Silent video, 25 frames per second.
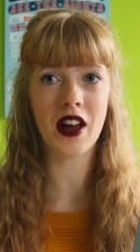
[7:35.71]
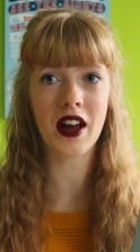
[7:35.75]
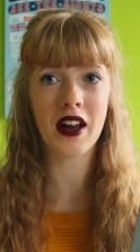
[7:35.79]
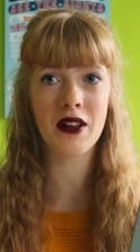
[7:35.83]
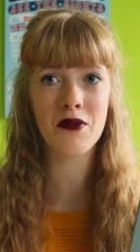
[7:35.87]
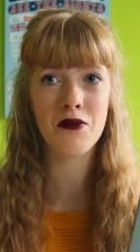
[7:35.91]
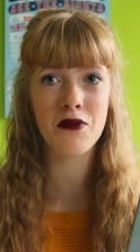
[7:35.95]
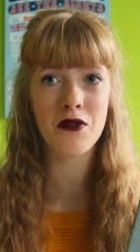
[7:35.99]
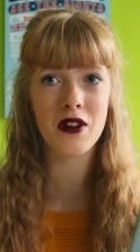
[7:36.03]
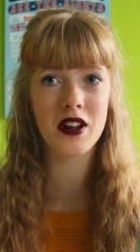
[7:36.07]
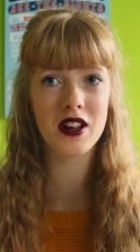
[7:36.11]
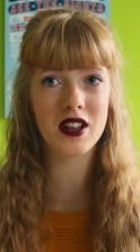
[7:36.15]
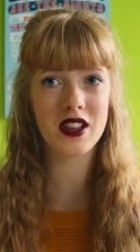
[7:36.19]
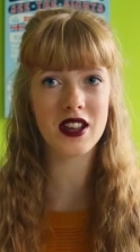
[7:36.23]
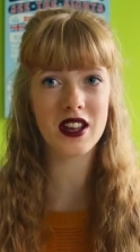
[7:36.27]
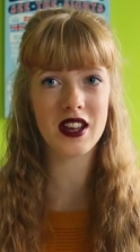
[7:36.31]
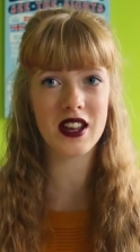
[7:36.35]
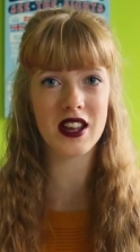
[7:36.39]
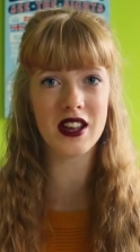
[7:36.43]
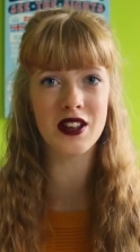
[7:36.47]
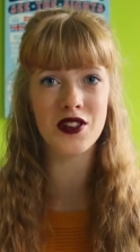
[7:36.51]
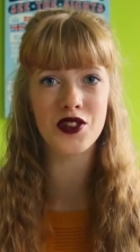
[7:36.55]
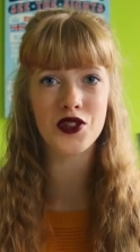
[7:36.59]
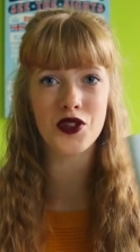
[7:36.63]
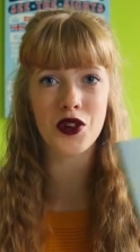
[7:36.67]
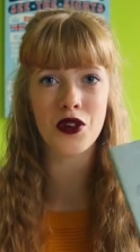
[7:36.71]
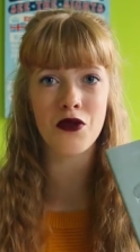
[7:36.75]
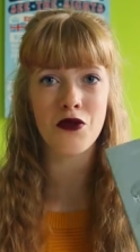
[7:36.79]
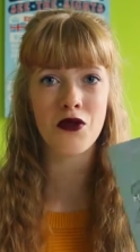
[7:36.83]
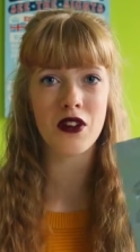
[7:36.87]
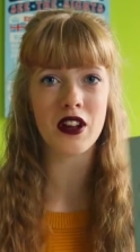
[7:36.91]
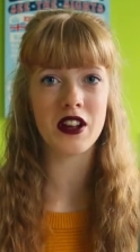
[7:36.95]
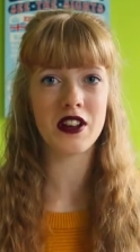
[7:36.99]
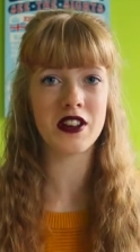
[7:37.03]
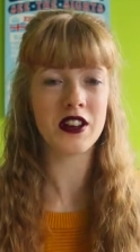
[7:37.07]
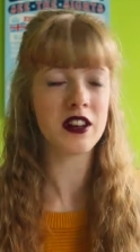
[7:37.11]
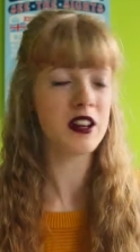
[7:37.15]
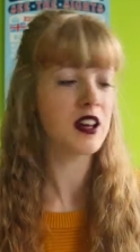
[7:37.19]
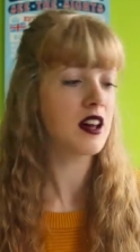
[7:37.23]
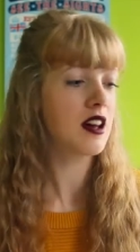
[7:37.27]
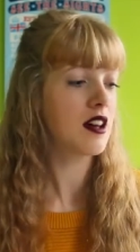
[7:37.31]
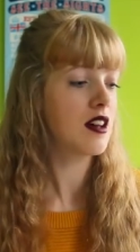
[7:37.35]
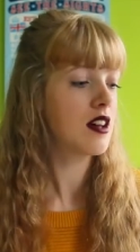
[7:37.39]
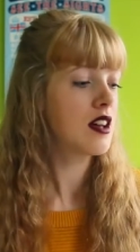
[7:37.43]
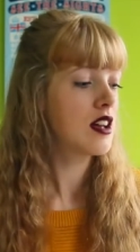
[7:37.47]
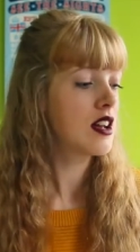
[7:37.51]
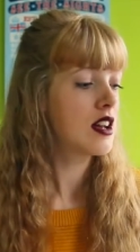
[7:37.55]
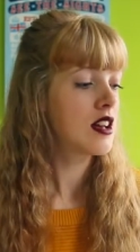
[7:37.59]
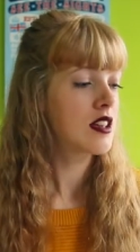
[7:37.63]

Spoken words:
I've really enjoyed reading it.